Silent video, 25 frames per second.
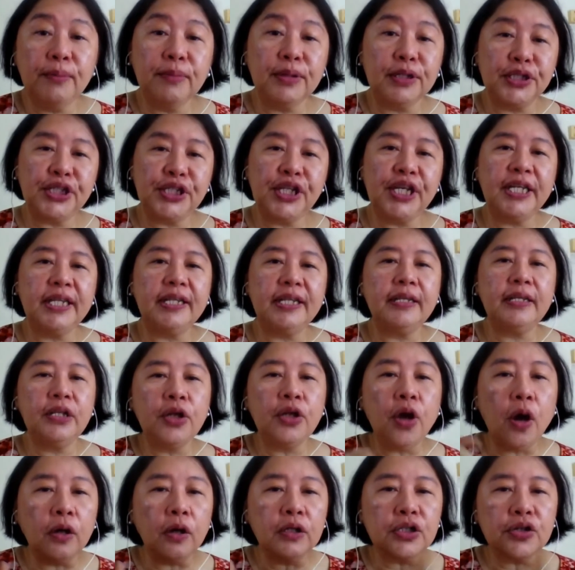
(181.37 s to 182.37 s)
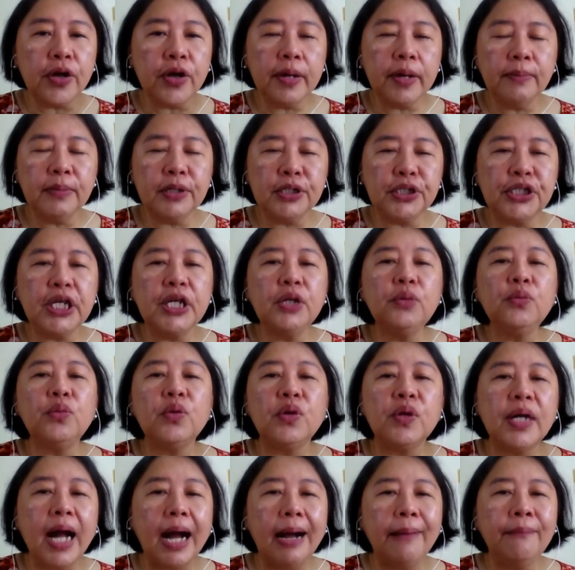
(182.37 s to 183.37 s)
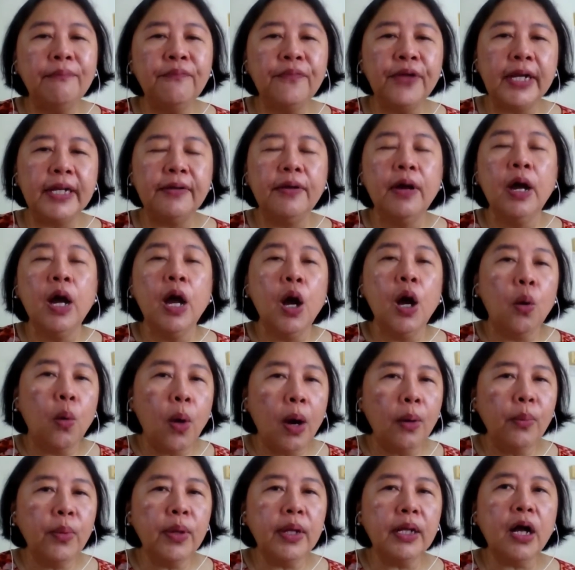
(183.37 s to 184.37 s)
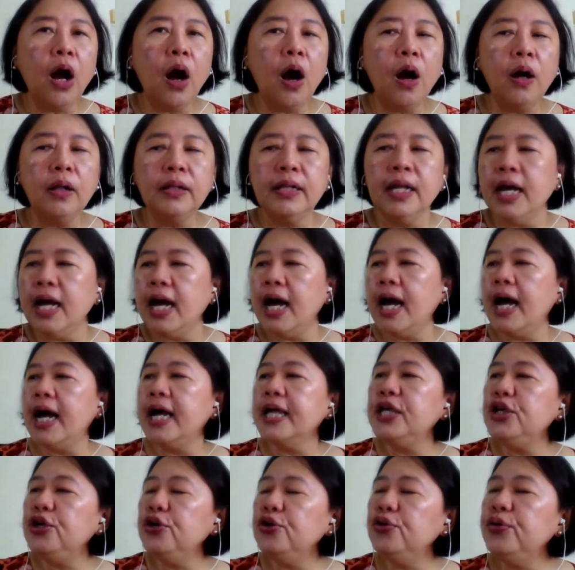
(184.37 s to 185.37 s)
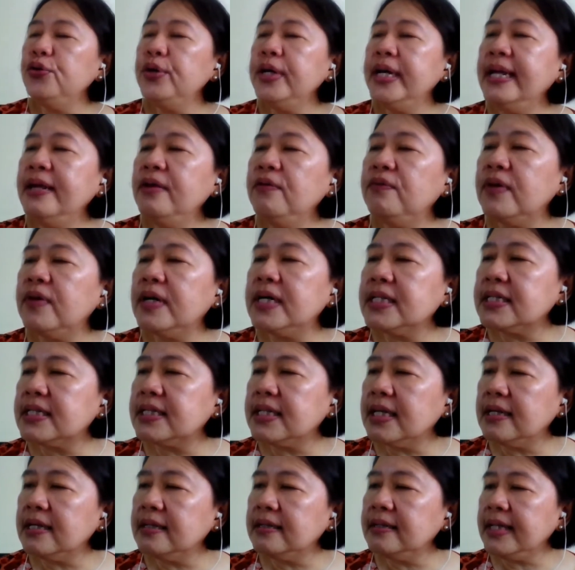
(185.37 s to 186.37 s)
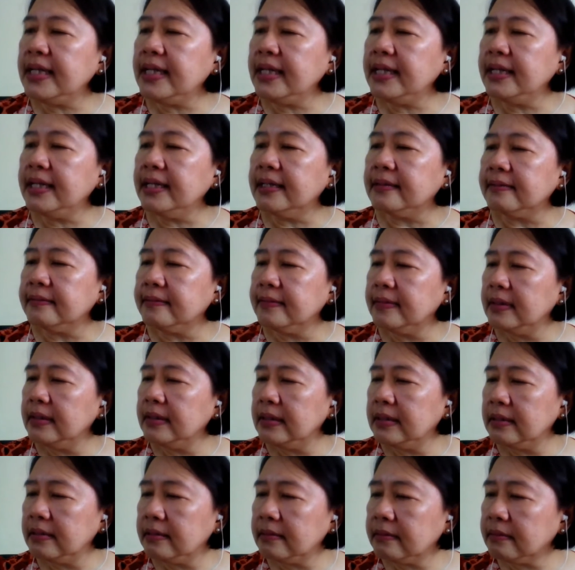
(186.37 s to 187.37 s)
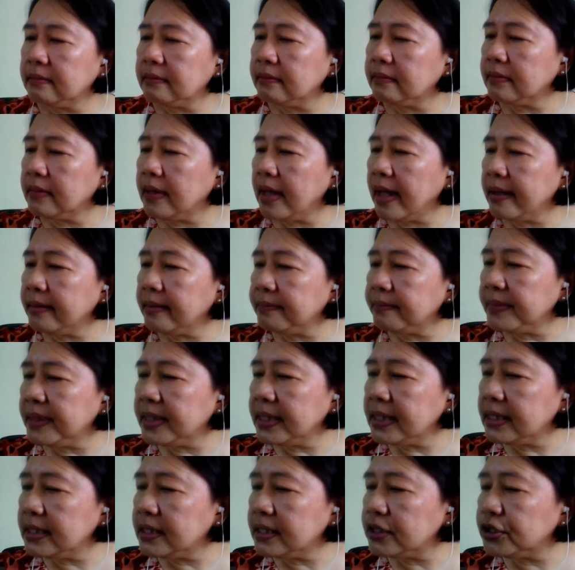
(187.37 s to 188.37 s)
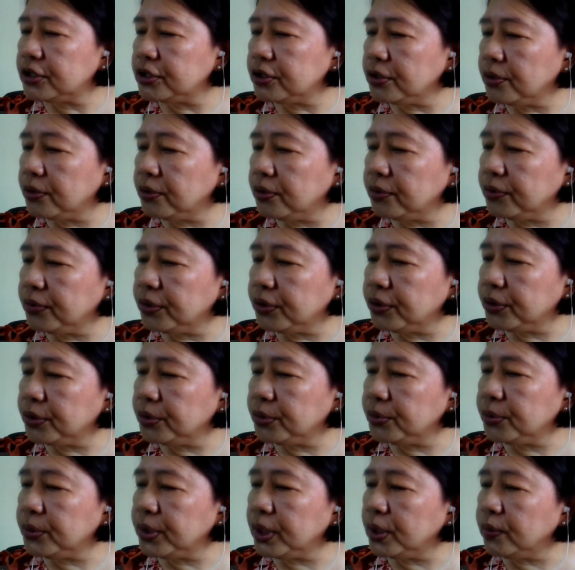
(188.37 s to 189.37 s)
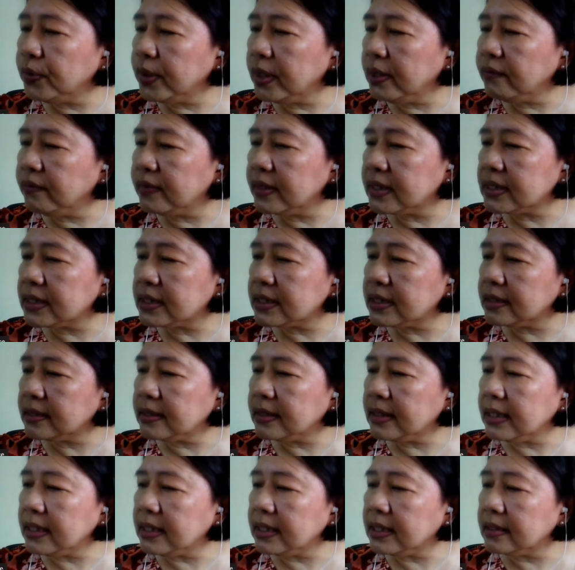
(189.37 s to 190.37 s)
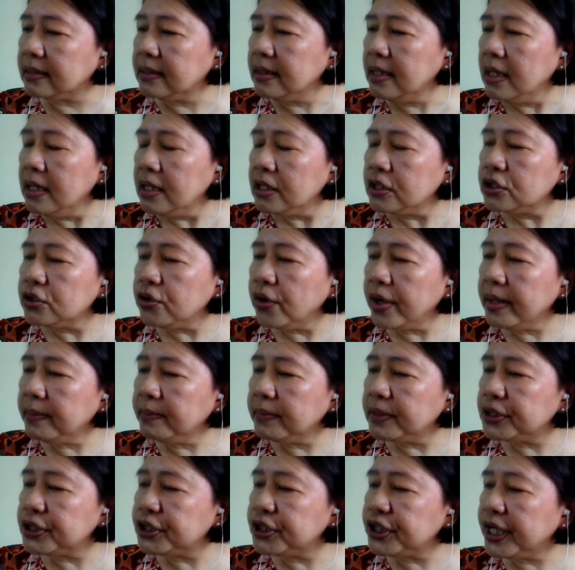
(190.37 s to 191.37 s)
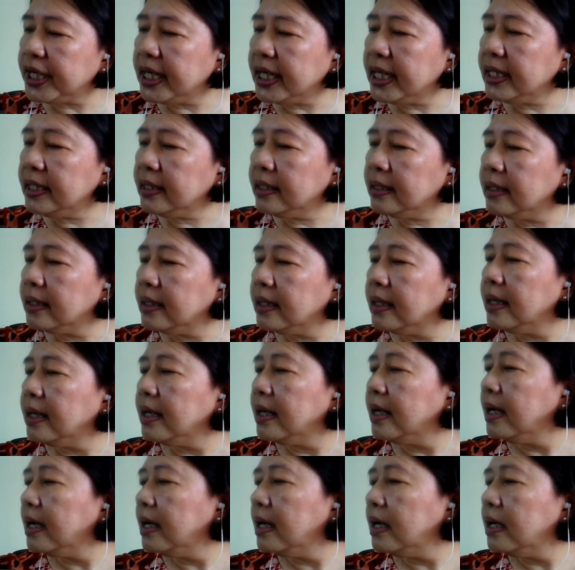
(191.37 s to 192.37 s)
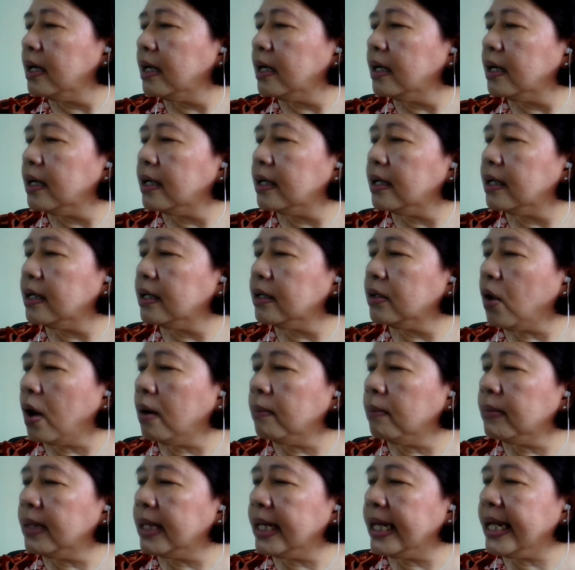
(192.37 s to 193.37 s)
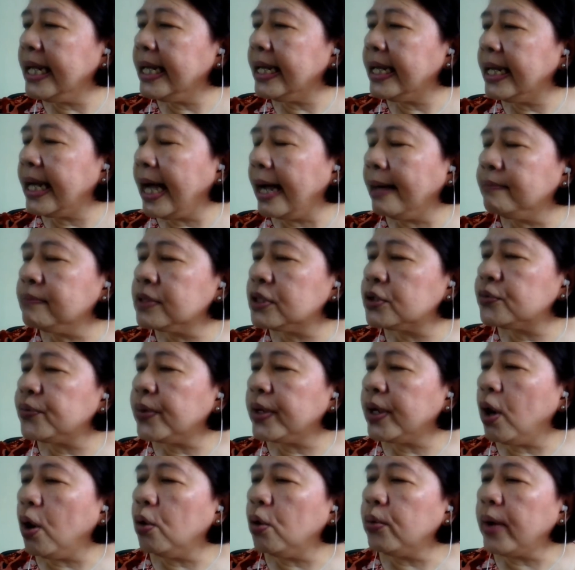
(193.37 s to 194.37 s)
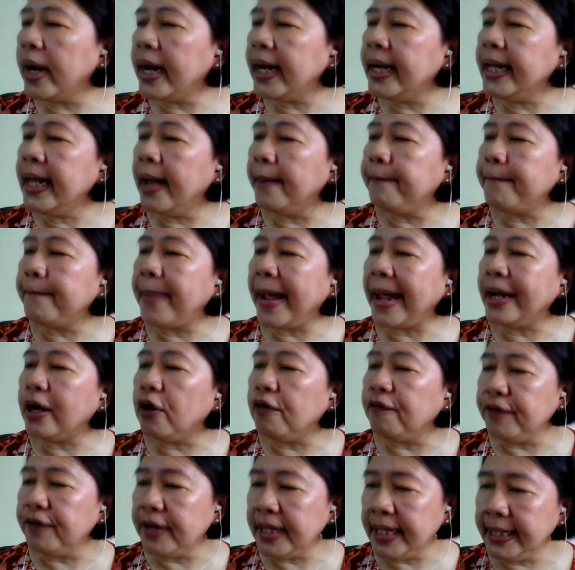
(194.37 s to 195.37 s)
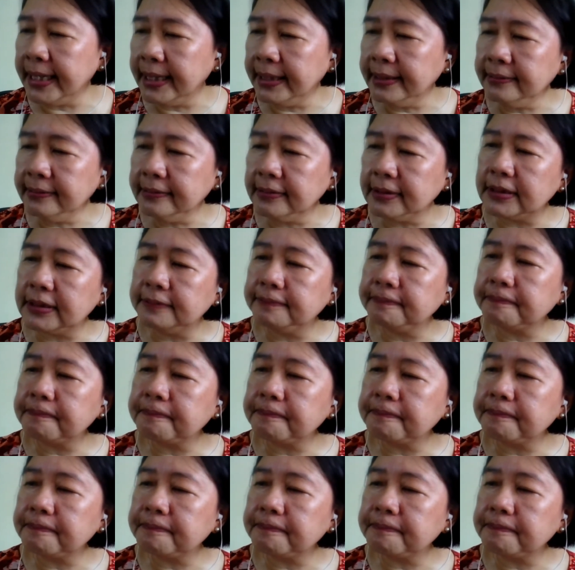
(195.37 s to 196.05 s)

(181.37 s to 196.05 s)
machine, your sewing machine will come with what we'll call a universal needle. Let me show you universal needle. Sewing machine normally comes with already a pack of needles,